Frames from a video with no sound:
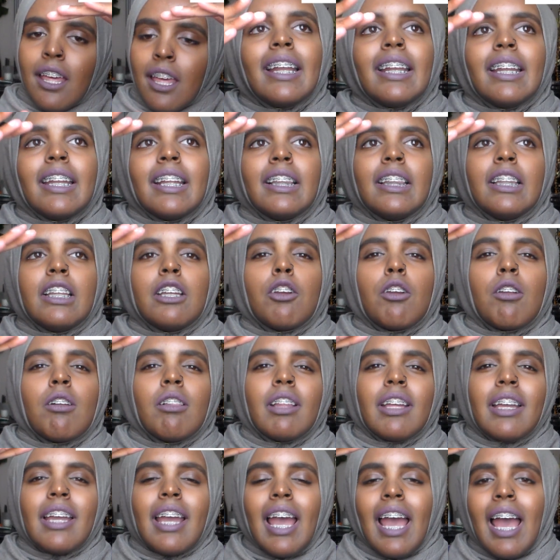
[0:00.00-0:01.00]
and it
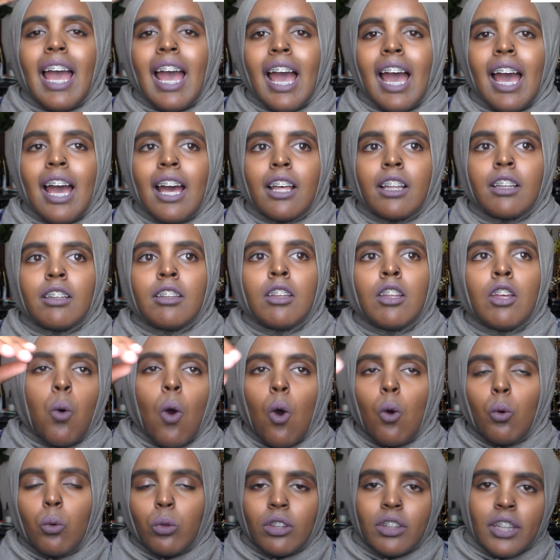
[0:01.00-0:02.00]
literally has
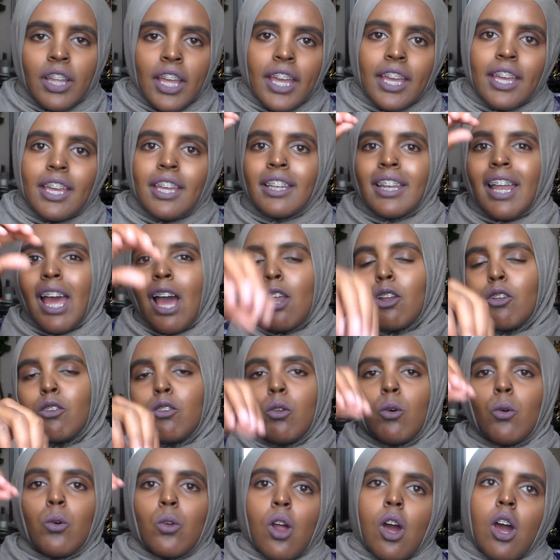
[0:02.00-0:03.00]
quotes taken out
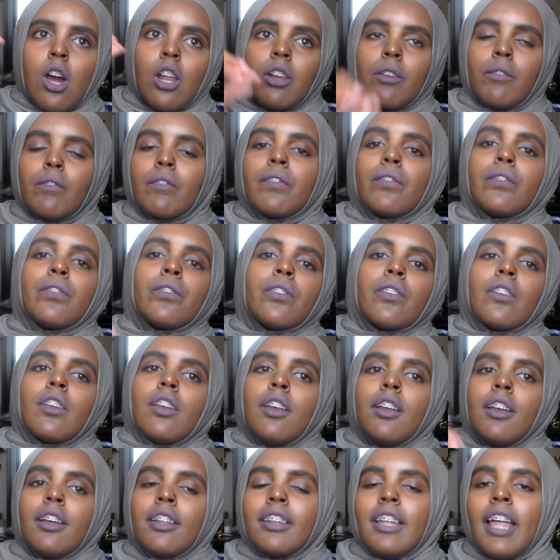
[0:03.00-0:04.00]
of the Quran.
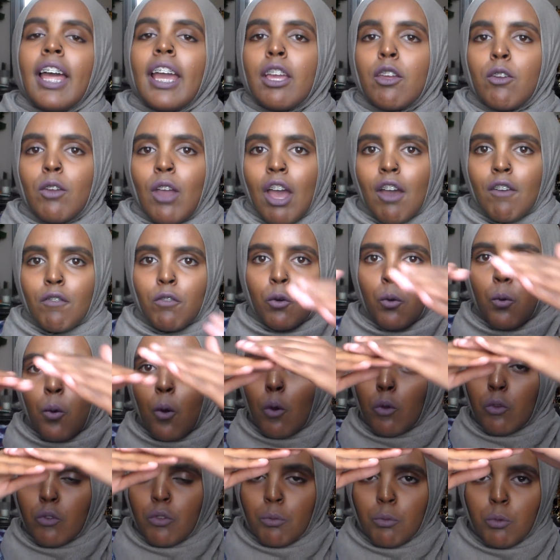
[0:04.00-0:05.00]
Like, you have
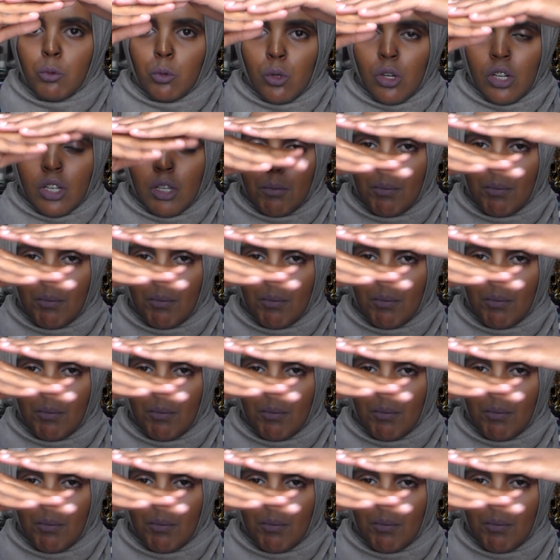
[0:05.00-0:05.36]
quotes from Surah